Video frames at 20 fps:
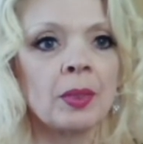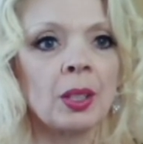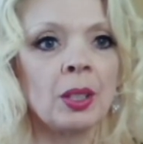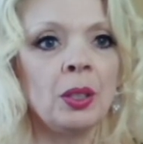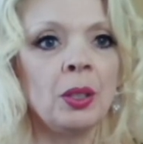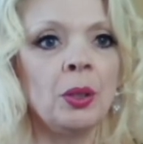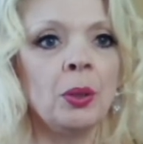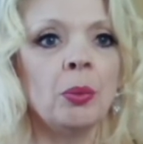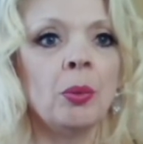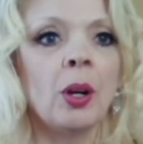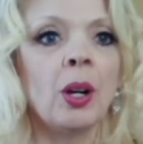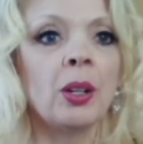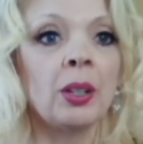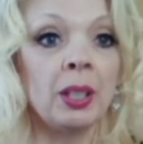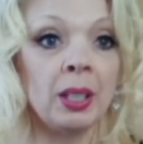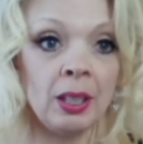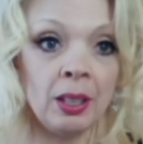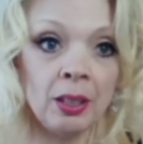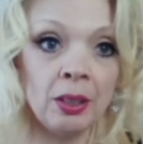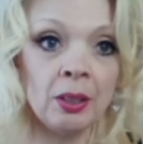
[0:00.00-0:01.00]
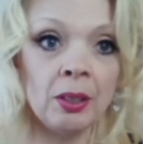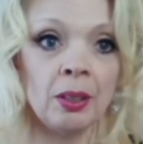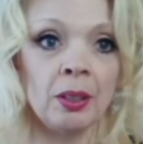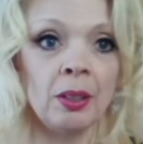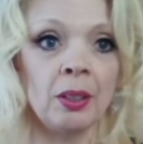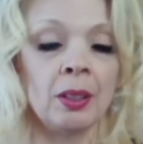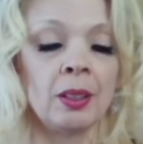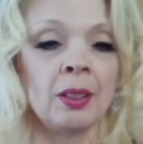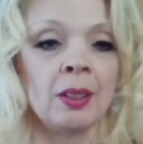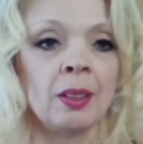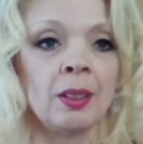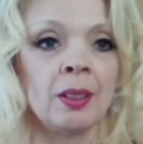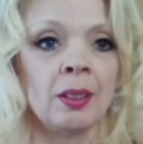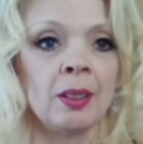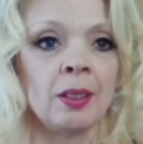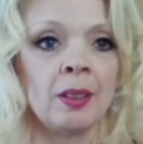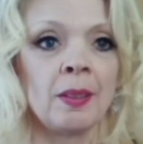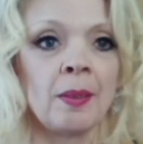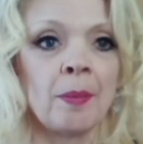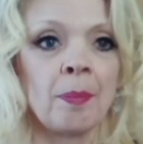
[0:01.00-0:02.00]
You are here
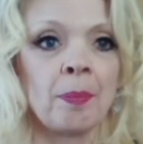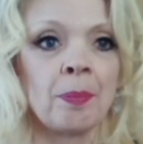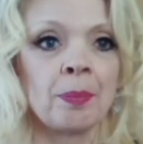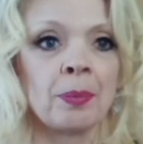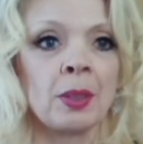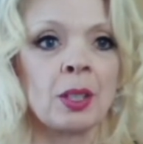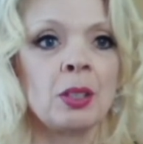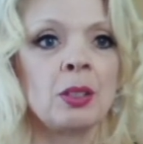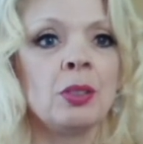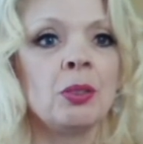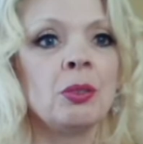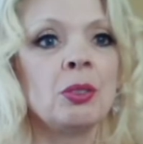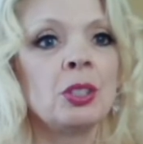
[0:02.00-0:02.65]
to